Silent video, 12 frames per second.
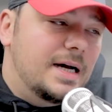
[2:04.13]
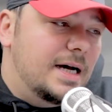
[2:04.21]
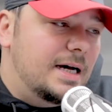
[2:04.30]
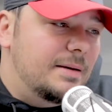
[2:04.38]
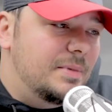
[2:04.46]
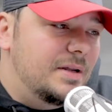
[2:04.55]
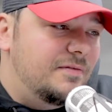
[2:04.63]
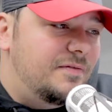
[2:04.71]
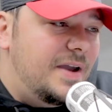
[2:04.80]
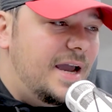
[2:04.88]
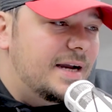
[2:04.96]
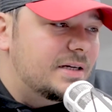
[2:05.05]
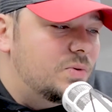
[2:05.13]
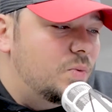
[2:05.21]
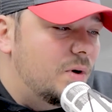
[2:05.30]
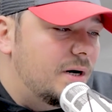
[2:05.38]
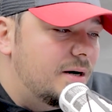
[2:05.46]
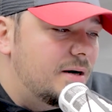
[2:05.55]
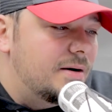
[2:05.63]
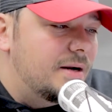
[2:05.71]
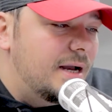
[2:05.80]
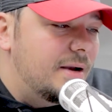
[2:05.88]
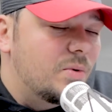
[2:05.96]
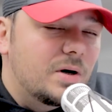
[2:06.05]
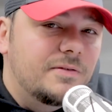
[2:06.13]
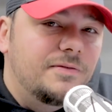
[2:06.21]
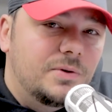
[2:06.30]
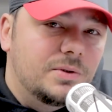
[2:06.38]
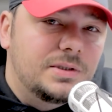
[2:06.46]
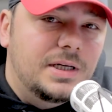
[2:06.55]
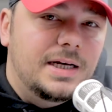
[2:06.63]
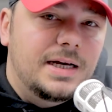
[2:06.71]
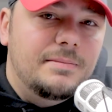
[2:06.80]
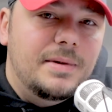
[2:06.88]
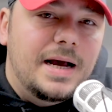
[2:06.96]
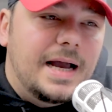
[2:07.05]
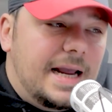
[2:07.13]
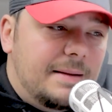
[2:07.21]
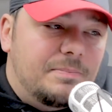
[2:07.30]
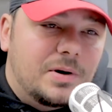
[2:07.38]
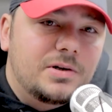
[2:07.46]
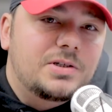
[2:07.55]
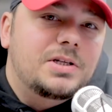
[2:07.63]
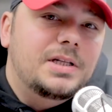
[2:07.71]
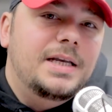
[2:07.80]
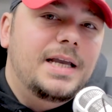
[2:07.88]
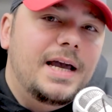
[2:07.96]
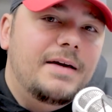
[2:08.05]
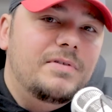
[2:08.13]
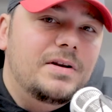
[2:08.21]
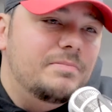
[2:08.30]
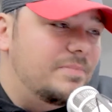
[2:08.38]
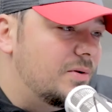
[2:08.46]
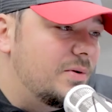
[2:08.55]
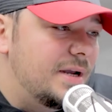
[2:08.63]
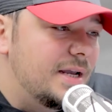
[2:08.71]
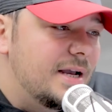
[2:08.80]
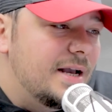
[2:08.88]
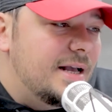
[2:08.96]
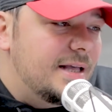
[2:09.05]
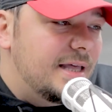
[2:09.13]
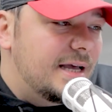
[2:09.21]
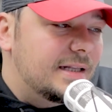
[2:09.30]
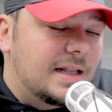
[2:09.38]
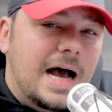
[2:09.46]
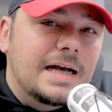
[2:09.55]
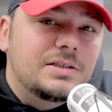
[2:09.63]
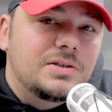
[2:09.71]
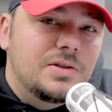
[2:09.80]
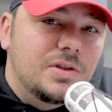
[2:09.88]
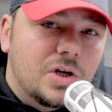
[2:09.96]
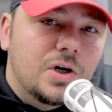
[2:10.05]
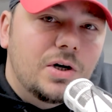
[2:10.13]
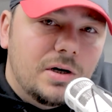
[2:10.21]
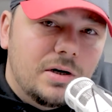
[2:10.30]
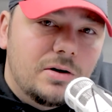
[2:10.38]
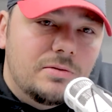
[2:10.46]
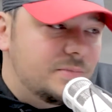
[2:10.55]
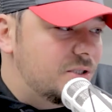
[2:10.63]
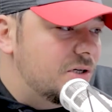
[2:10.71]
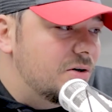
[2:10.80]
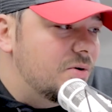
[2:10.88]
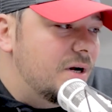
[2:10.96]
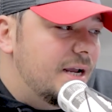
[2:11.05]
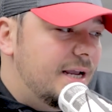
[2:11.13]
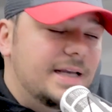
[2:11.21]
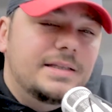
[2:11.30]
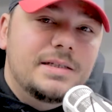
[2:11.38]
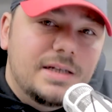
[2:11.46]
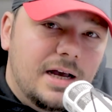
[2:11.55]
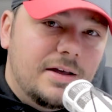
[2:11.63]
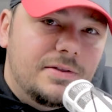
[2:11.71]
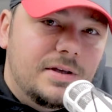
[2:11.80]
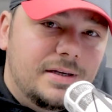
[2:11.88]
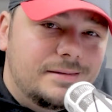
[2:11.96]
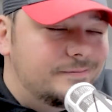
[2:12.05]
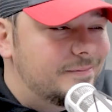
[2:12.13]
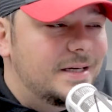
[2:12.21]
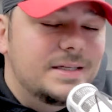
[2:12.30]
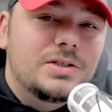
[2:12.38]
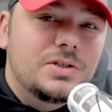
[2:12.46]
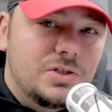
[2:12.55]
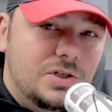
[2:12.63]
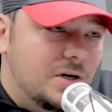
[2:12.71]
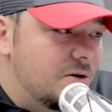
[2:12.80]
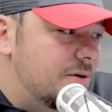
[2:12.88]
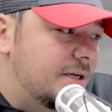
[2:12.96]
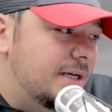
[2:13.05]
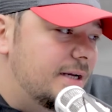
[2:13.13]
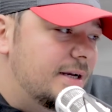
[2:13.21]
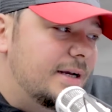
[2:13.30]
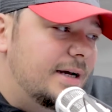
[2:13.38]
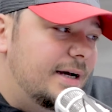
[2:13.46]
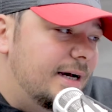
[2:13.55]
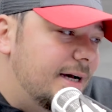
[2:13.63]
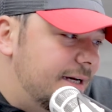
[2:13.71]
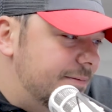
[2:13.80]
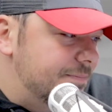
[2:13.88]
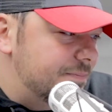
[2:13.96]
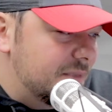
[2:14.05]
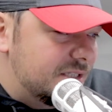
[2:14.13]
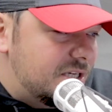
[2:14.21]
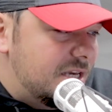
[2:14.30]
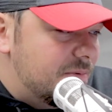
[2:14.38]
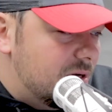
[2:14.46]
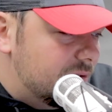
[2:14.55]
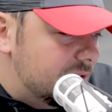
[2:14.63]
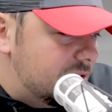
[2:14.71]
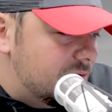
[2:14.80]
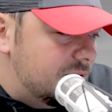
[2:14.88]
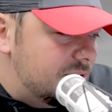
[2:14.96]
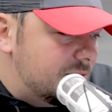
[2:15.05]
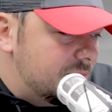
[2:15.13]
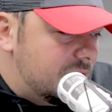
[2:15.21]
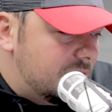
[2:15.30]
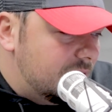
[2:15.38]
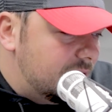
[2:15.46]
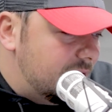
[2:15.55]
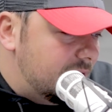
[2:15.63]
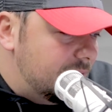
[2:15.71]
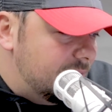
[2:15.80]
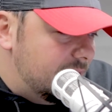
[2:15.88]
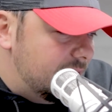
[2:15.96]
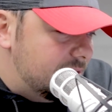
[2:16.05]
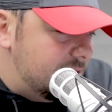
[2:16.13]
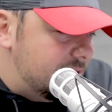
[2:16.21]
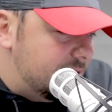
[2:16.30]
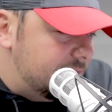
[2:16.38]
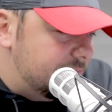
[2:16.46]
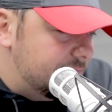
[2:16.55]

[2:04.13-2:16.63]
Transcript: In fact, where I work full time, I personally have an employee that lost their home. So it's nothing, is a joke. Let's keep going. Let's go into some car comments.